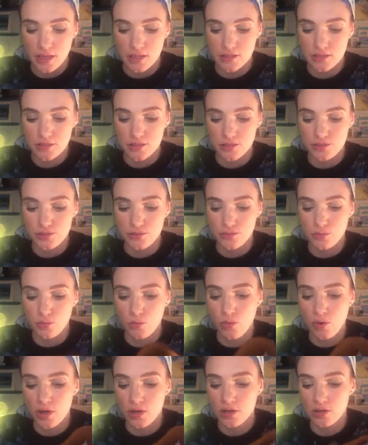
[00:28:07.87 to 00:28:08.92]
to do
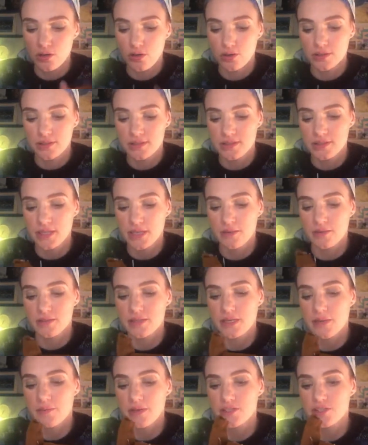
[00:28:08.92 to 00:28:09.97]
one long snip
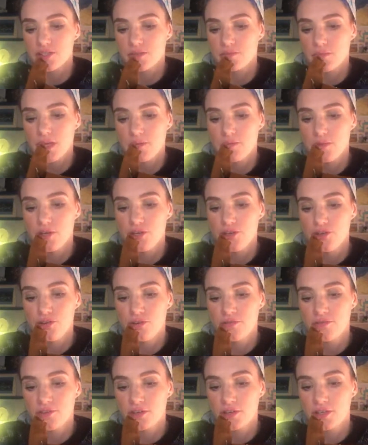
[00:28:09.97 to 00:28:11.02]
and
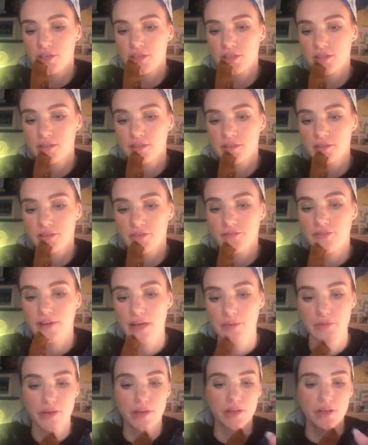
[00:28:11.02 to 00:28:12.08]
maneuver the
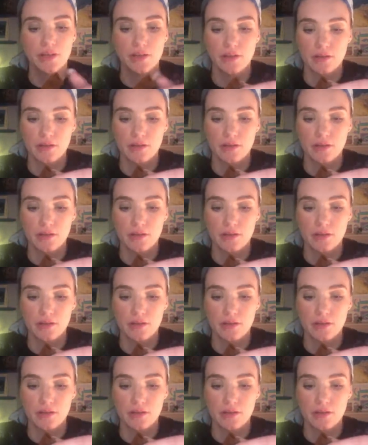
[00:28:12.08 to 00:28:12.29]
fabric.